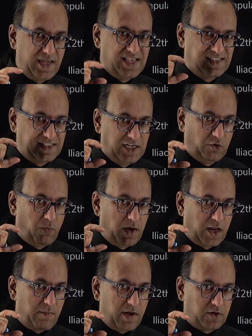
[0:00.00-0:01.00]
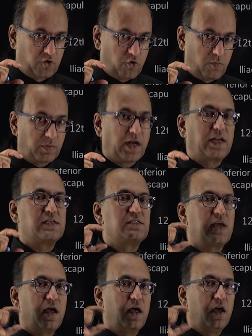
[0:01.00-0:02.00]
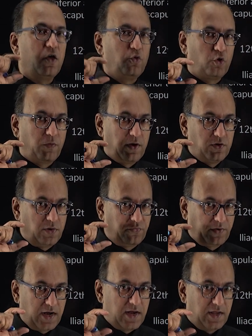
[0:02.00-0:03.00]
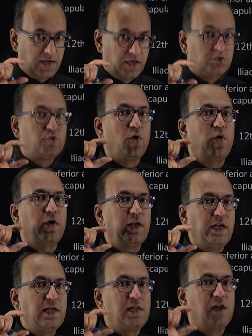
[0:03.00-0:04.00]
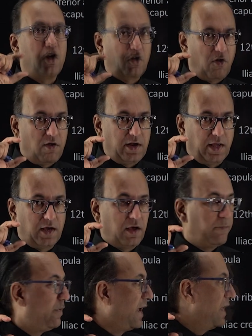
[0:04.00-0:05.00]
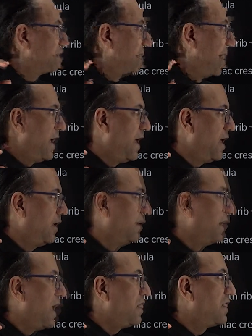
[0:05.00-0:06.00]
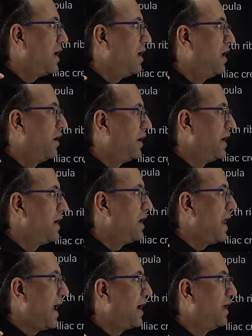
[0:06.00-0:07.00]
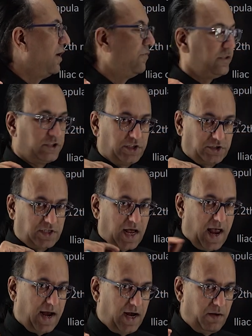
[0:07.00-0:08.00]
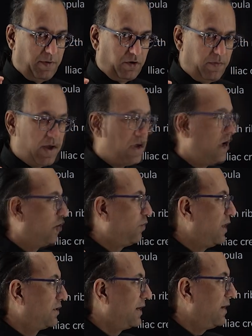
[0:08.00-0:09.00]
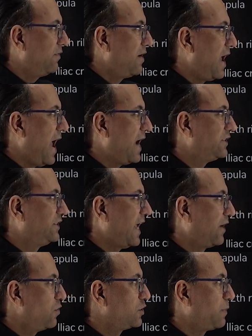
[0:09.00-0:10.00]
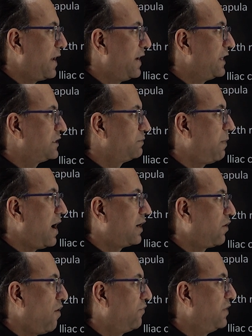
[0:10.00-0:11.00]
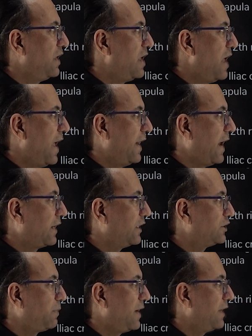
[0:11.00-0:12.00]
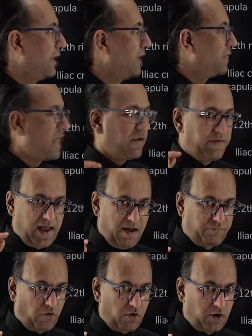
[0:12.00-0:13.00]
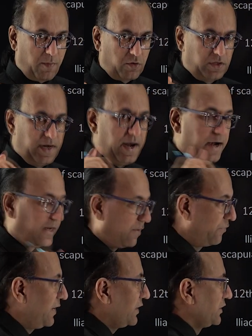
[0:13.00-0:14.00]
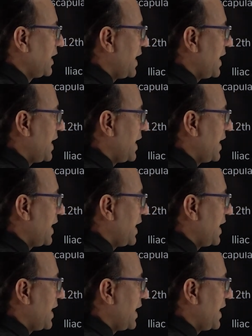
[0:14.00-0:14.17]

is T12 dermatome, that is the root value of kidney. So renal colic begins here in the renal angle, which is the angle between 12th rib and sacrospinalis part of the erector spinae. Then we have talked about the Taffier's